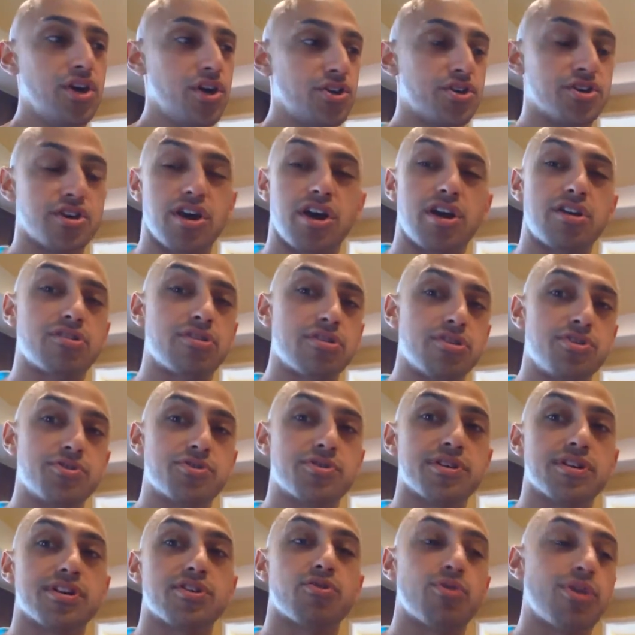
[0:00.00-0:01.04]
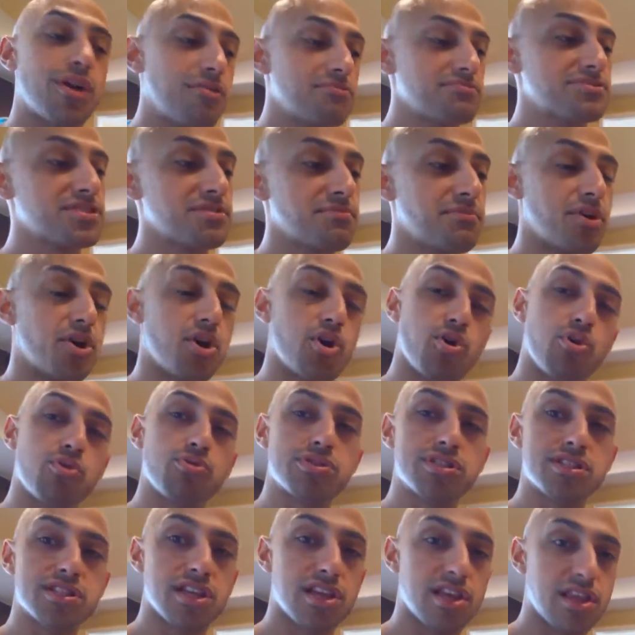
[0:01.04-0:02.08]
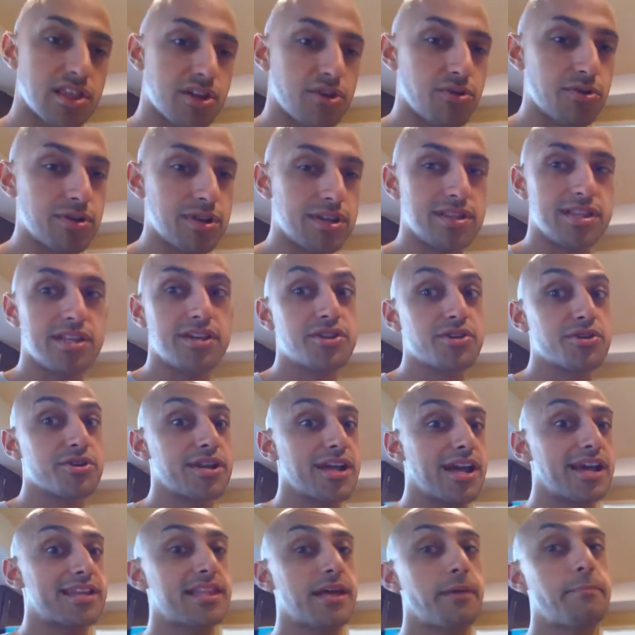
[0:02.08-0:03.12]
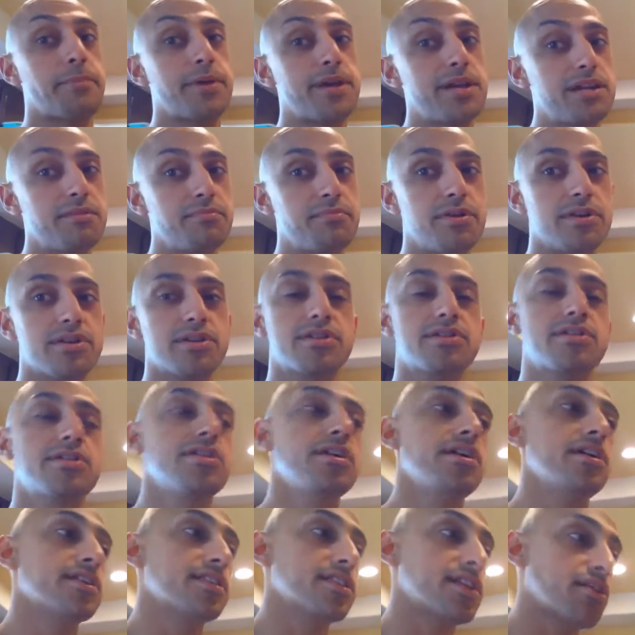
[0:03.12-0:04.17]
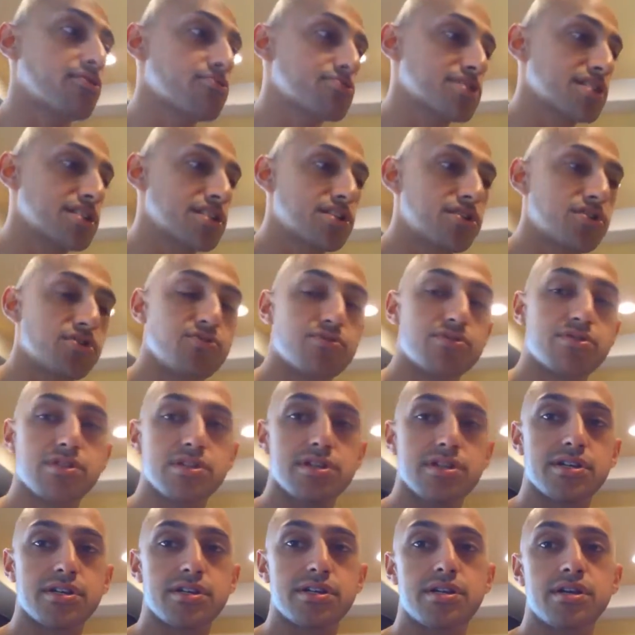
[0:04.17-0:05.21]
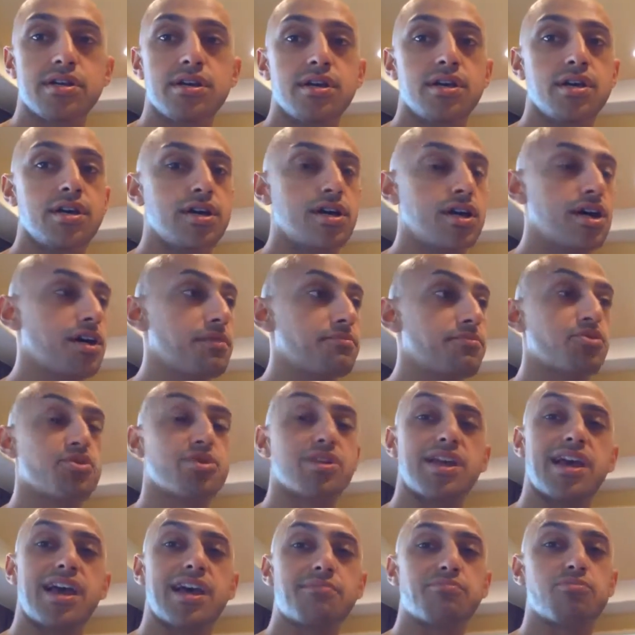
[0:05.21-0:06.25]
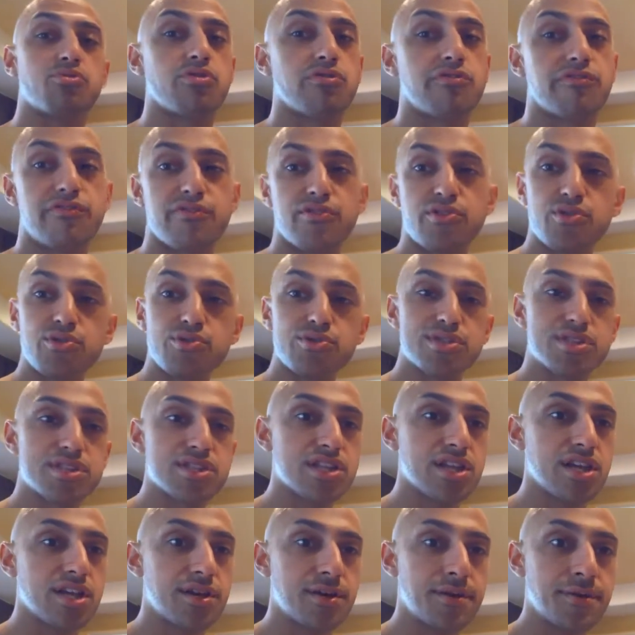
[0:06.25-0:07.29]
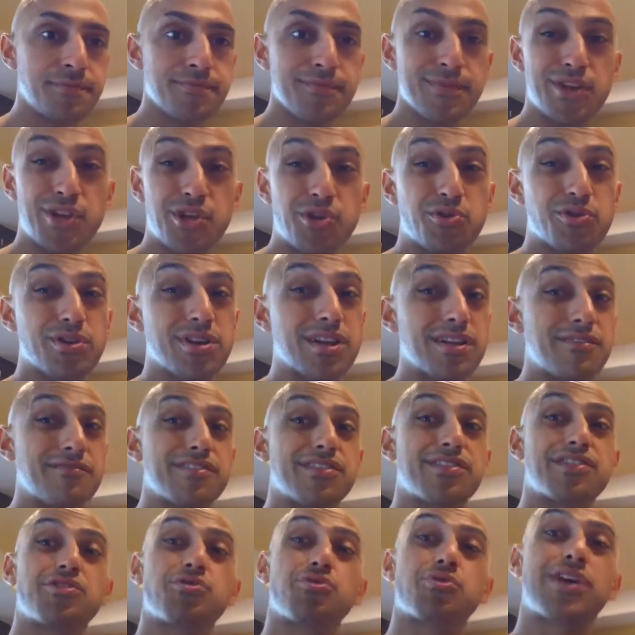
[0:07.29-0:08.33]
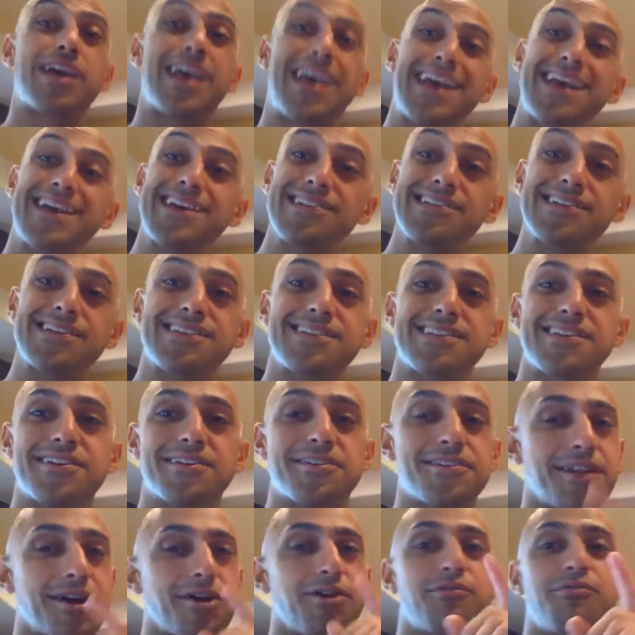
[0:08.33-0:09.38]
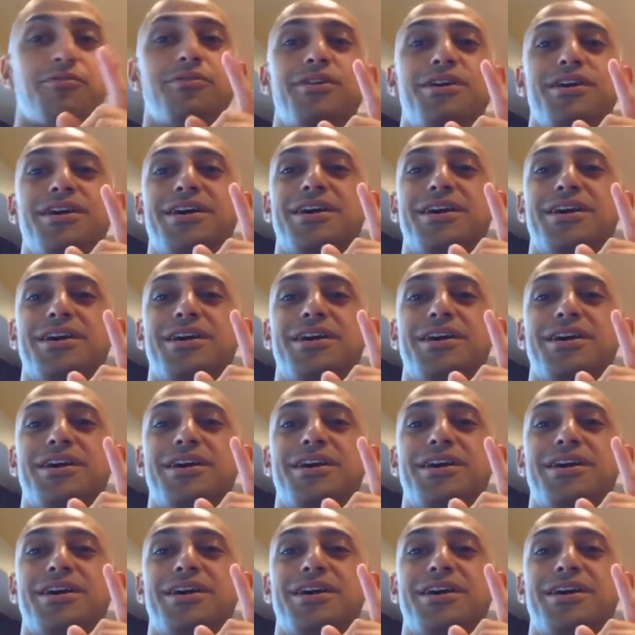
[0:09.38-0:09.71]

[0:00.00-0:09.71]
you, you could ground some oats, throw it in there. You could add that peanut butter that I was going to do earlier. Um, you could add more fruits. You could even throw kale in there. Now,